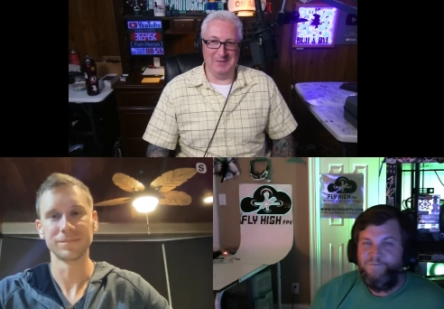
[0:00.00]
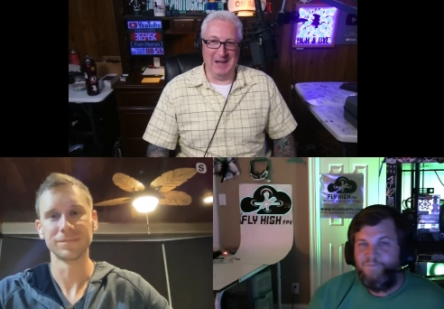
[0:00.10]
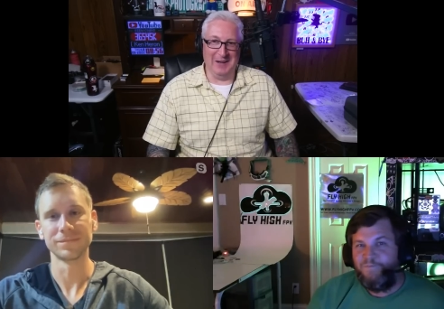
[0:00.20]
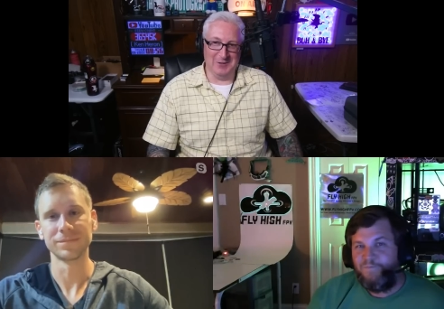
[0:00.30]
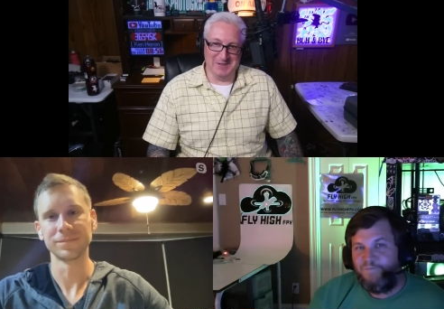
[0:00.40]

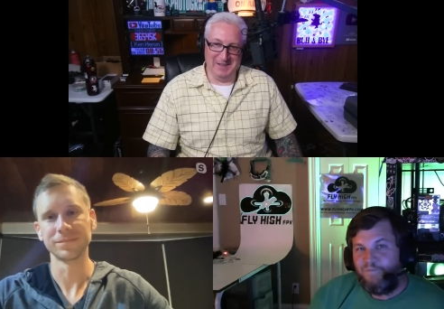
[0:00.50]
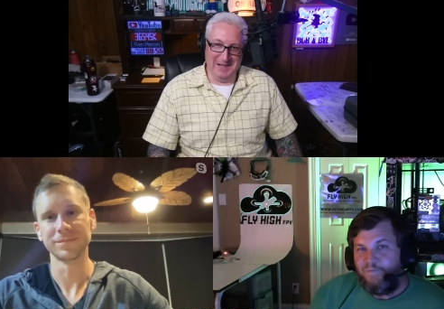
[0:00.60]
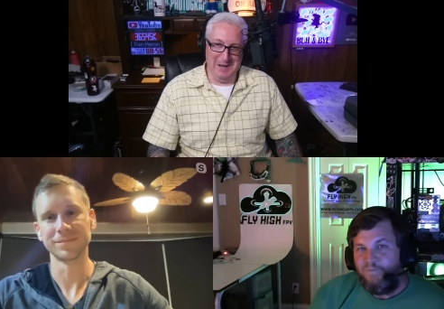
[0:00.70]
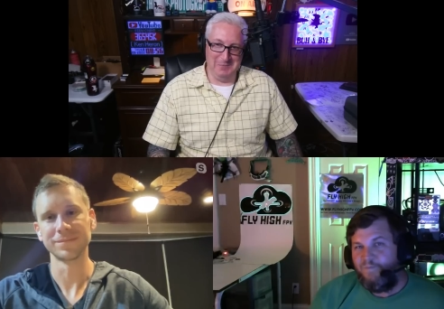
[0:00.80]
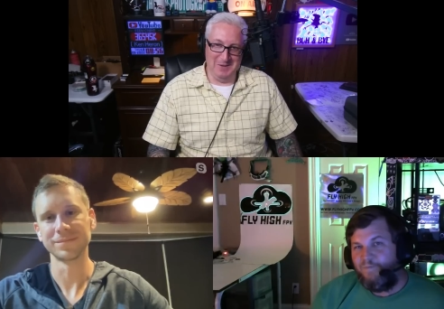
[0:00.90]
Speaker 1: goggles on a
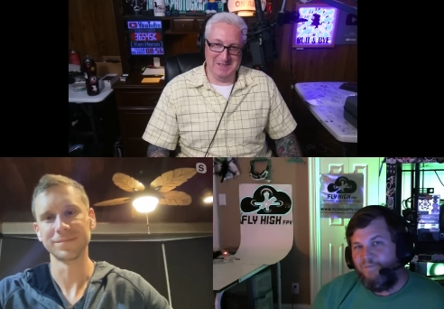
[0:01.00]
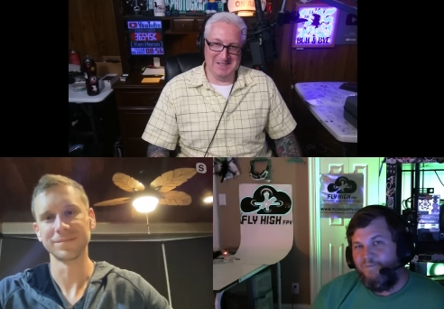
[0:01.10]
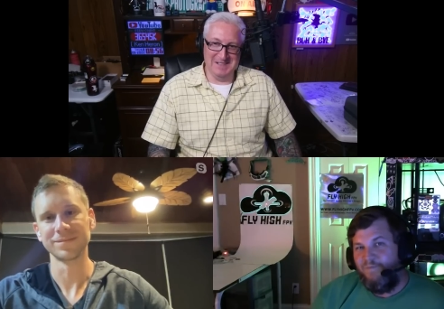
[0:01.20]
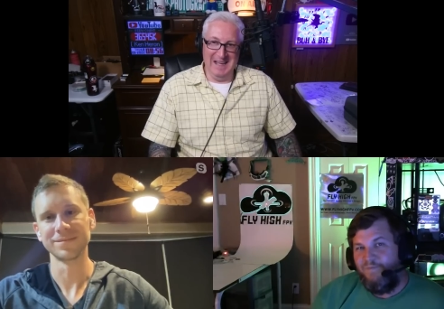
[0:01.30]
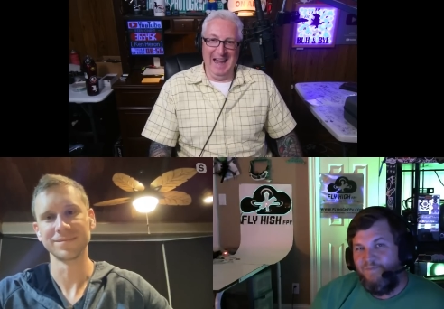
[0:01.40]
cop once,
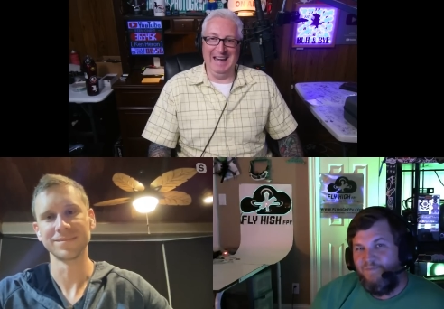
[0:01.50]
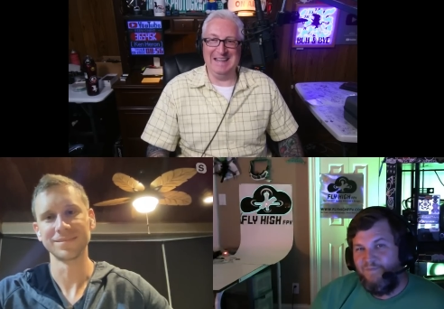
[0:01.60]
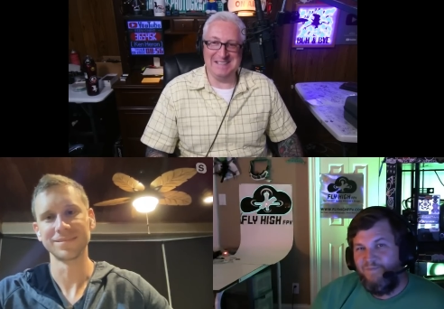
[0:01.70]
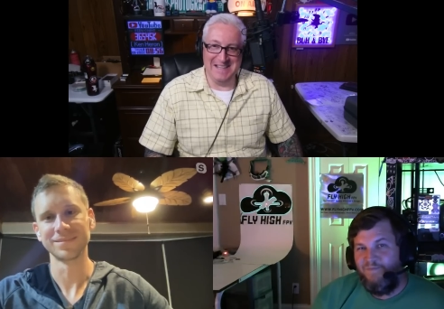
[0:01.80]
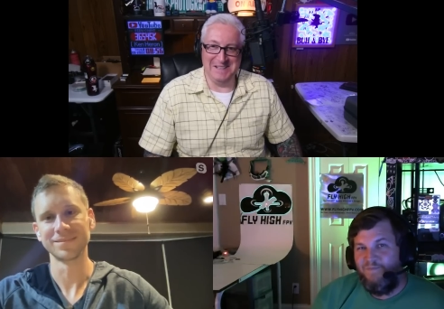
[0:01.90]
and he
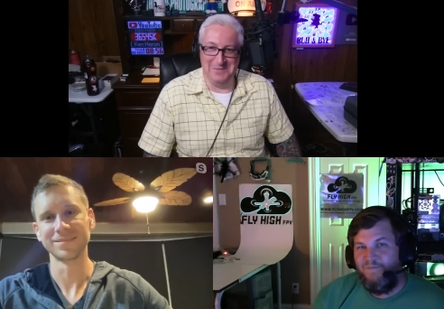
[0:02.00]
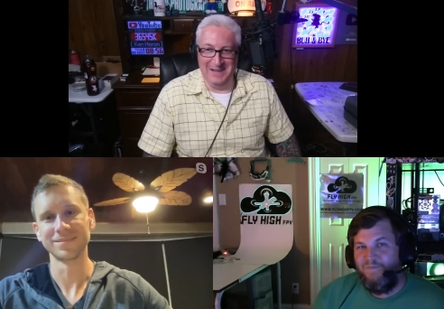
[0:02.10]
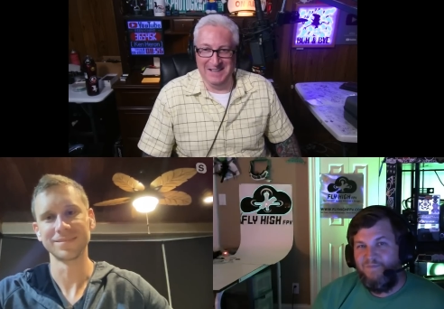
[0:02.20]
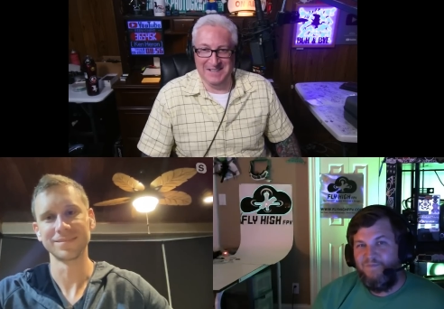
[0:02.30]
said to me, he